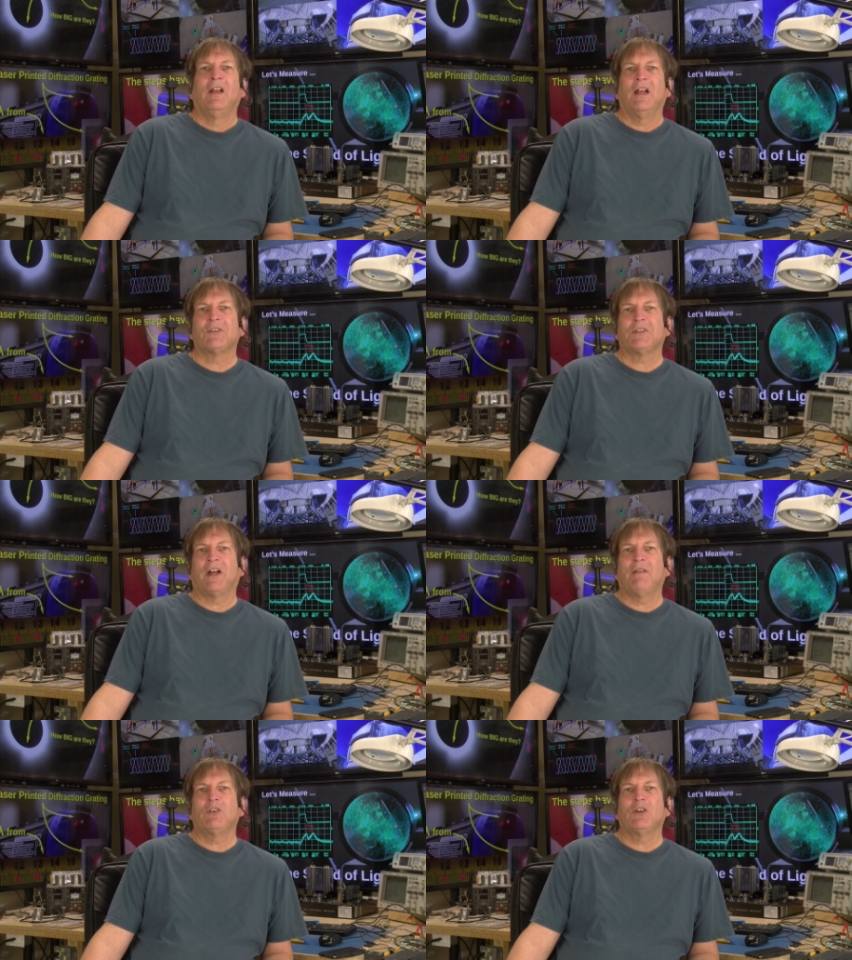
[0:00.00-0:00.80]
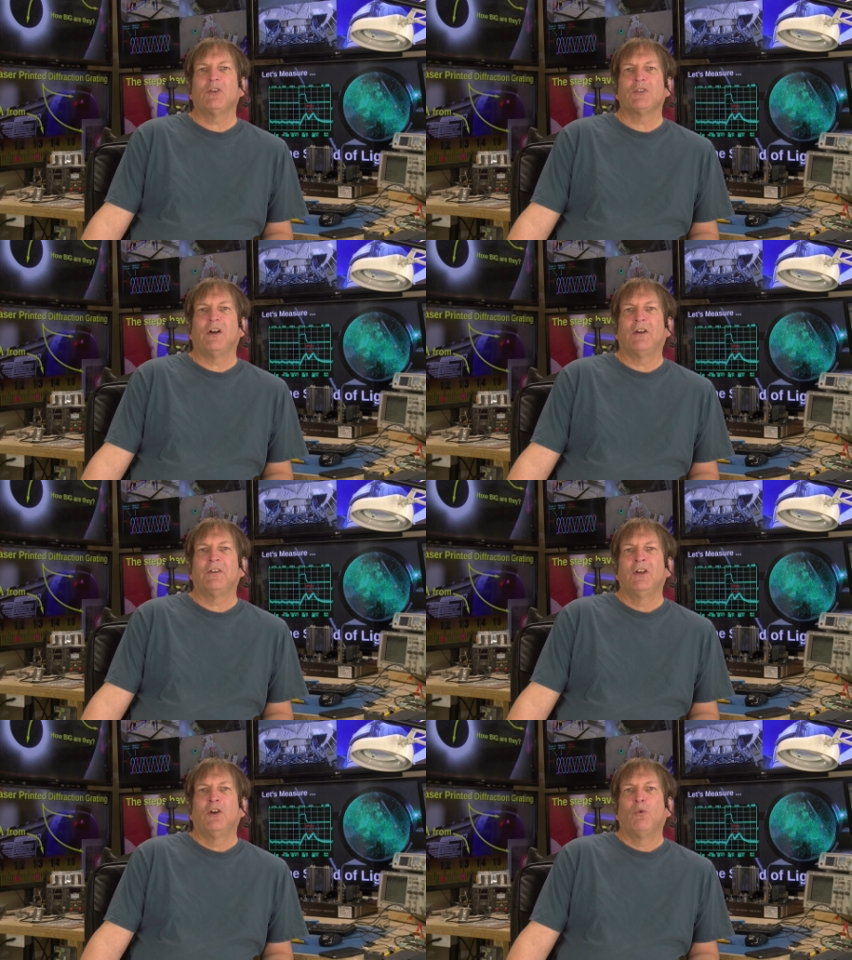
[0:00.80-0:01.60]
As time goes on,
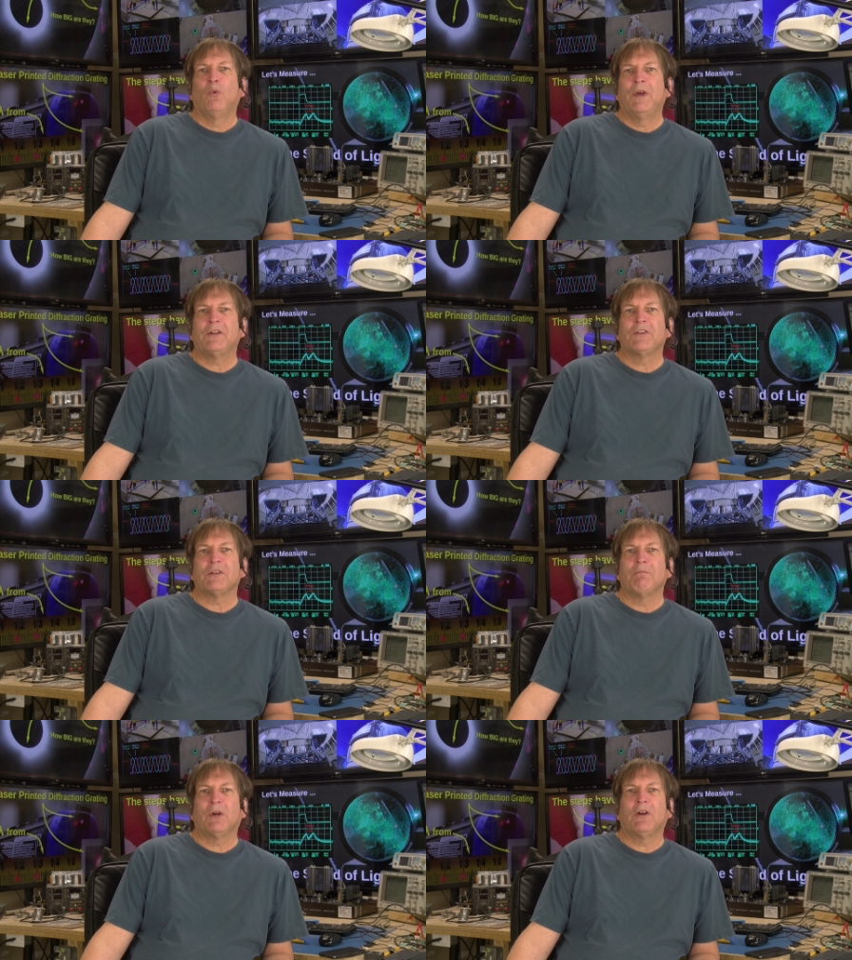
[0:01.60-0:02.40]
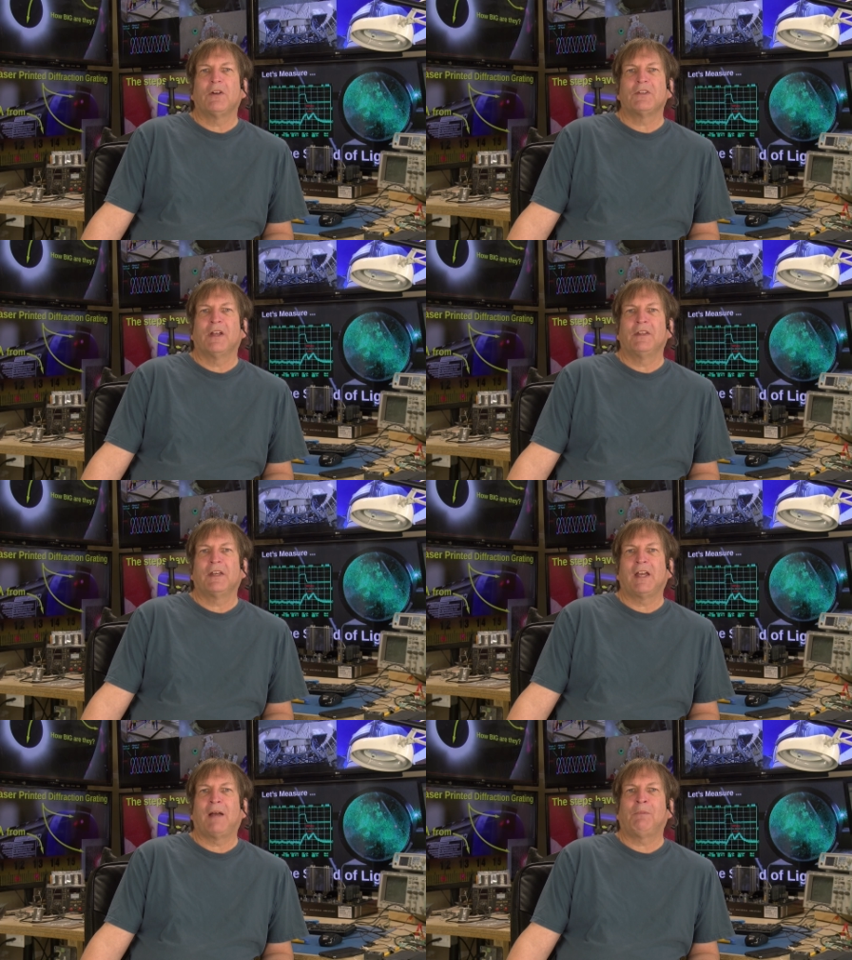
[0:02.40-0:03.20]
winners emerge and the
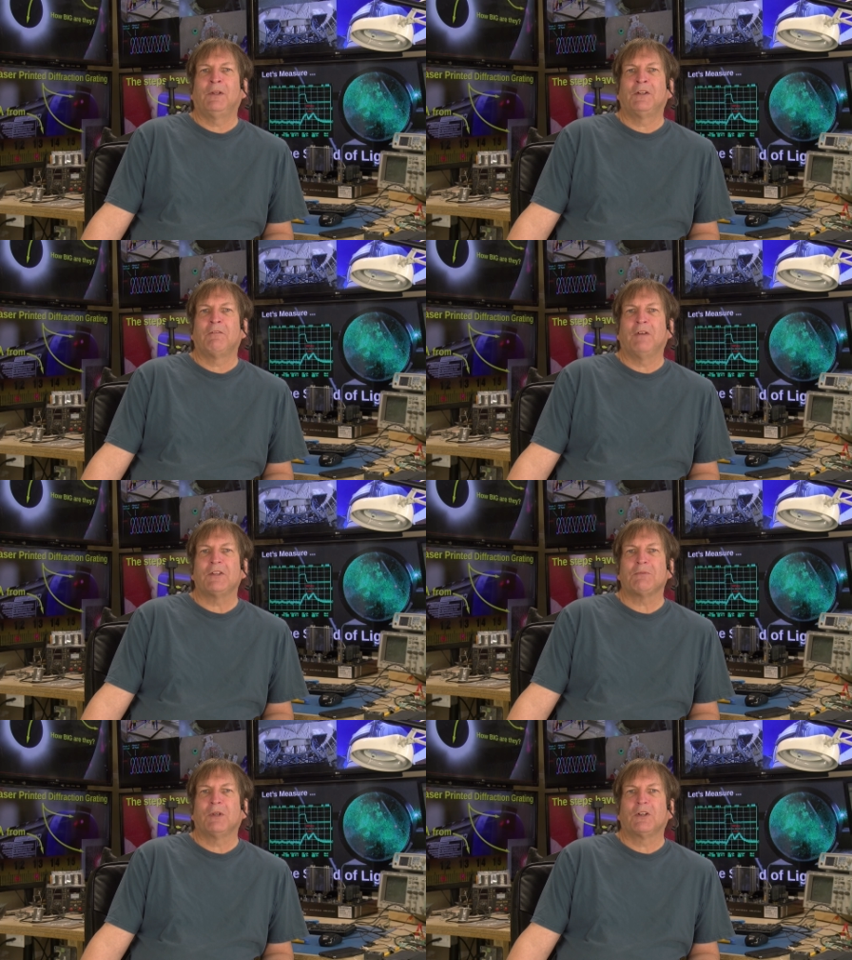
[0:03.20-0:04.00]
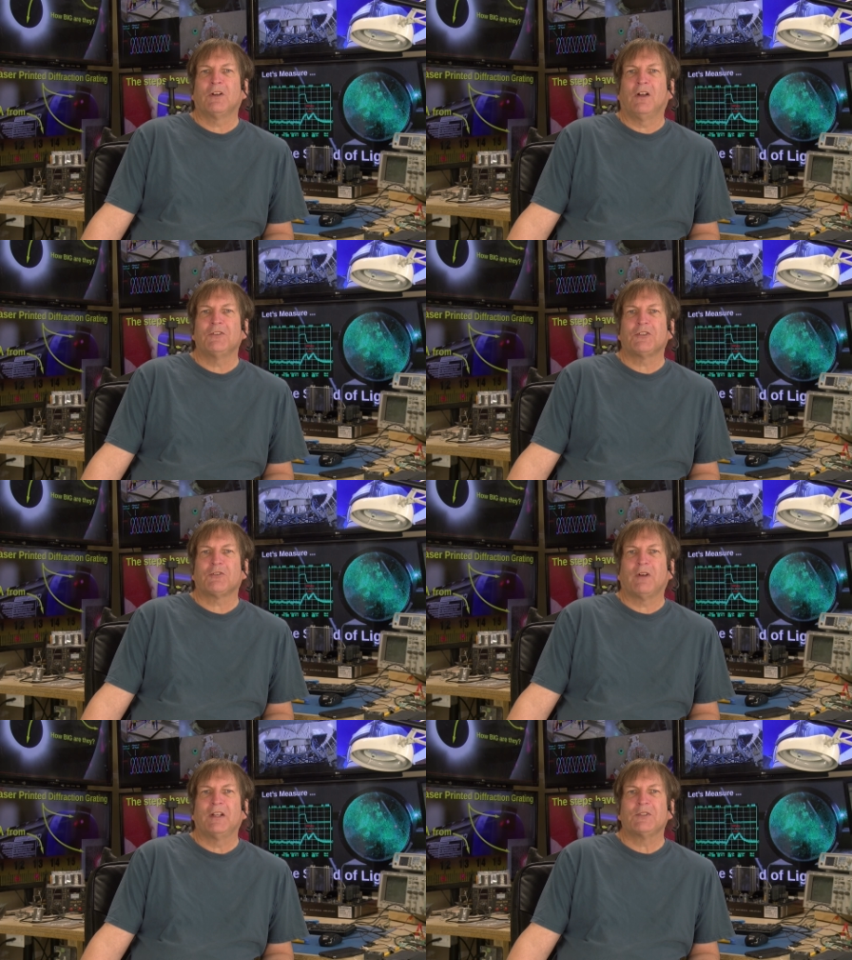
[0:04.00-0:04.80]
capital and investment
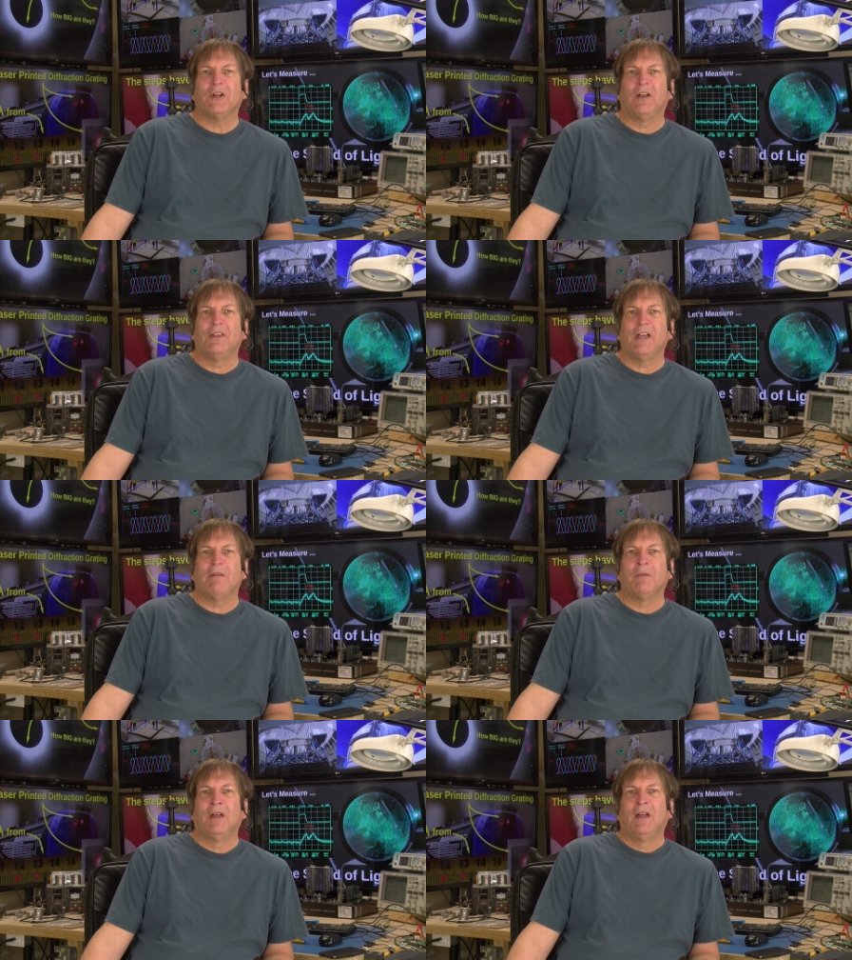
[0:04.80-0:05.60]
concentrates on them,